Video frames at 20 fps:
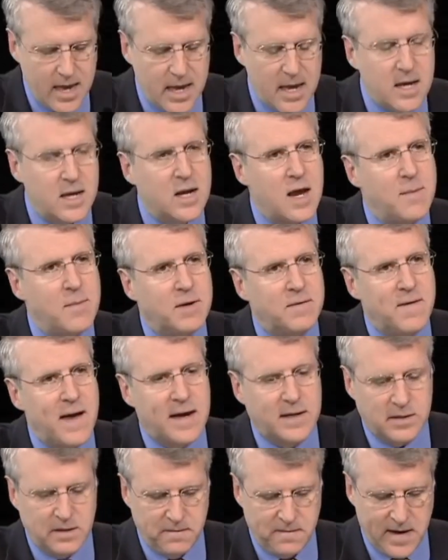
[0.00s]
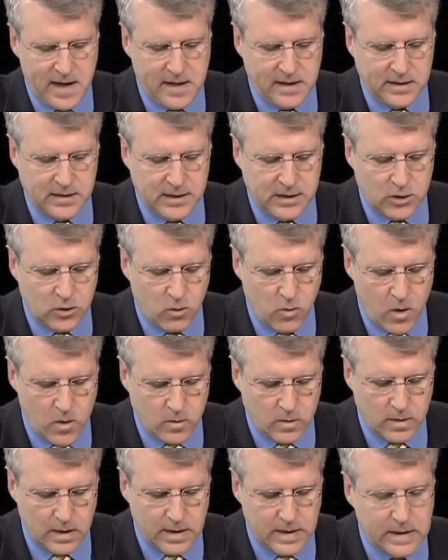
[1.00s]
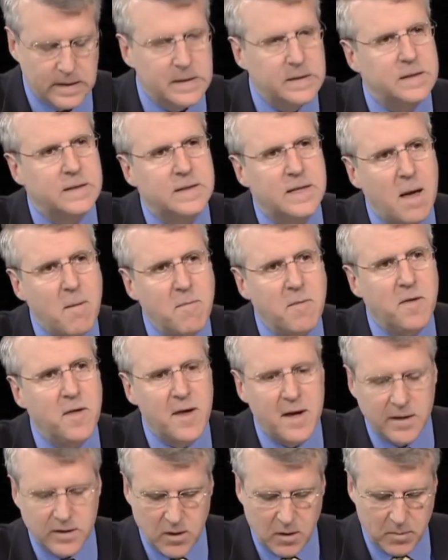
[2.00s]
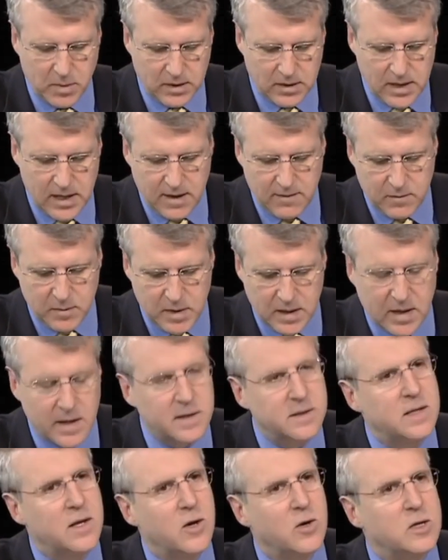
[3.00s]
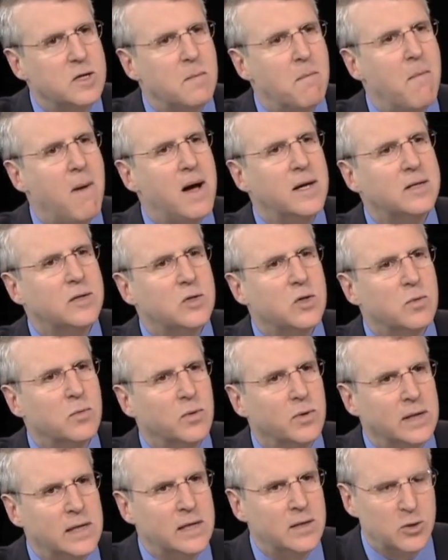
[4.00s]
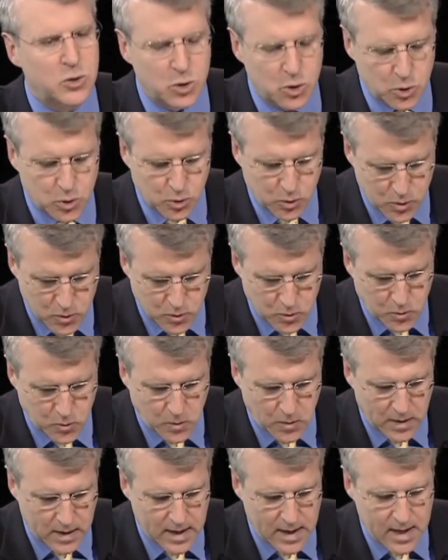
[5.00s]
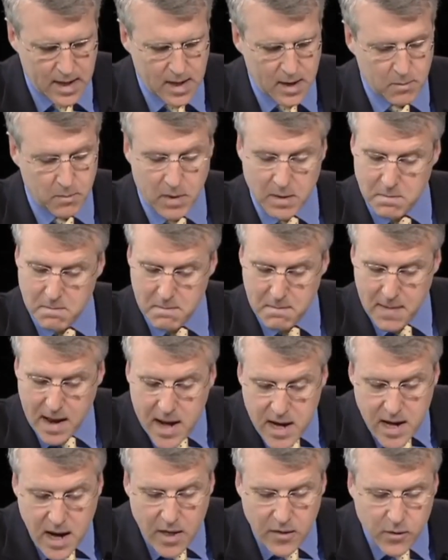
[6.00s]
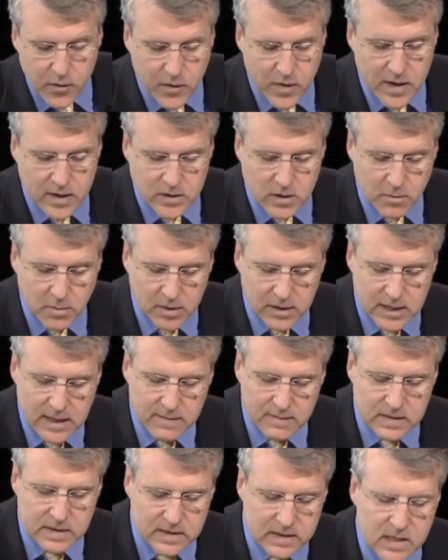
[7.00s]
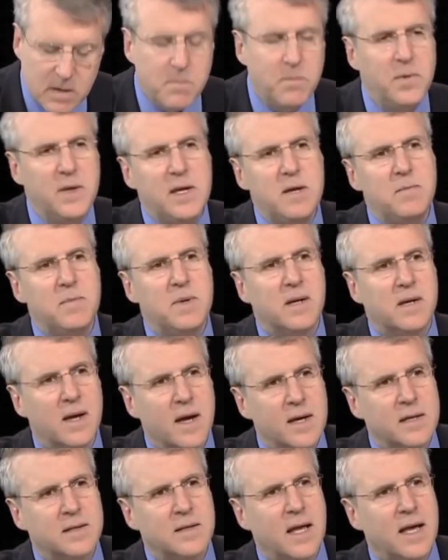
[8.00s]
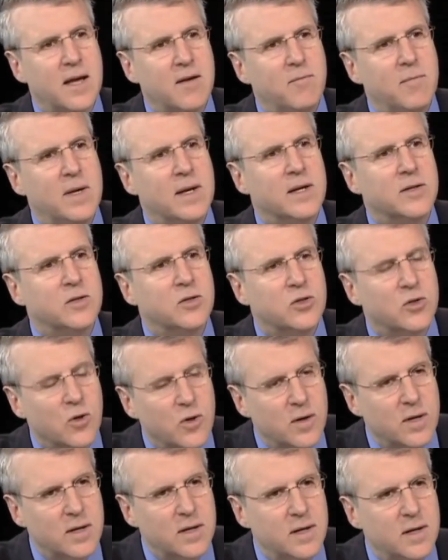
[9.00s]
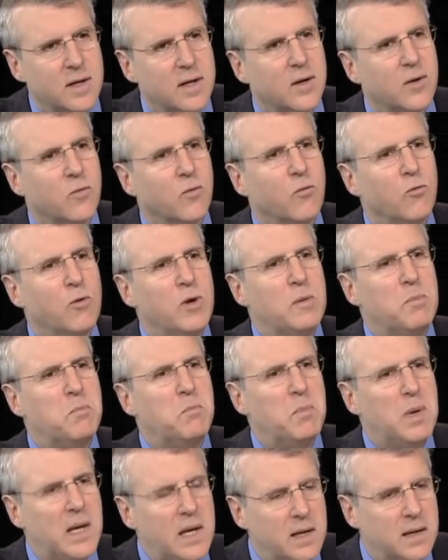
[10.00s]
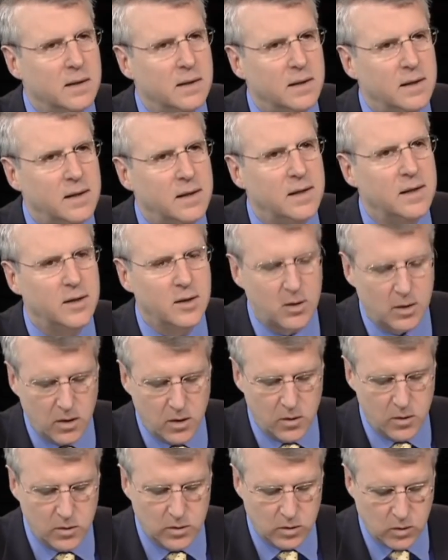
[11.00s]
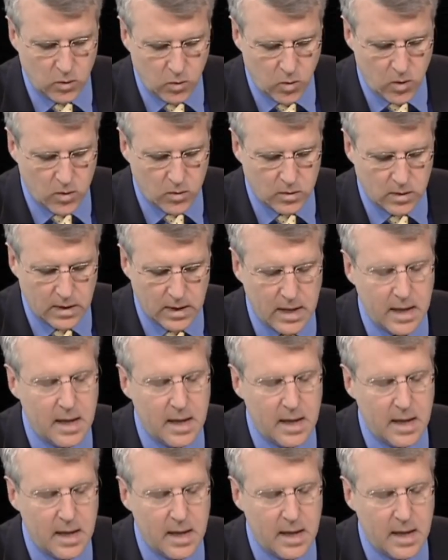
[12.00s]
Economic Facts and Fallacies, quote, "Some things are believed because they are demonstrably true, but many other things are believed simply because they have been asserted repeatedly," close quote.